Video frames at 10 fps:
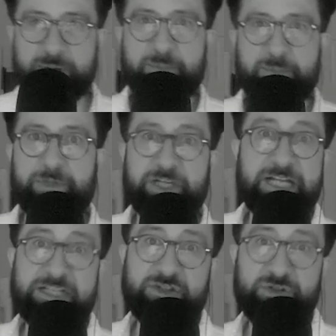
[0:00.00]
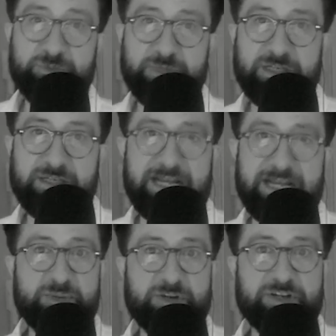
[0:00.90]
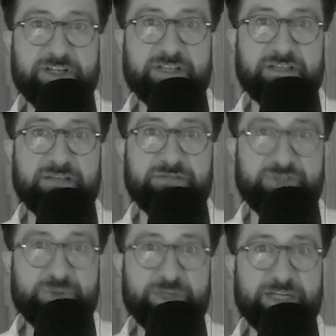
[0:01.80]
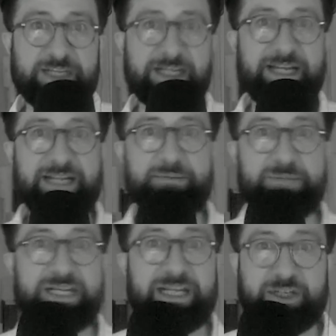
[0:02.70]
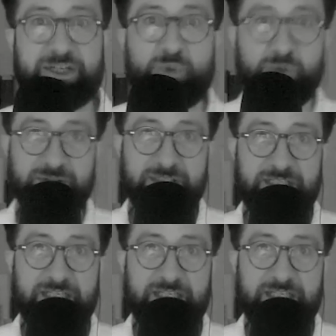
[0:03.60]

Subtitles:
But that's also because I have the experience of doing it and it being cool.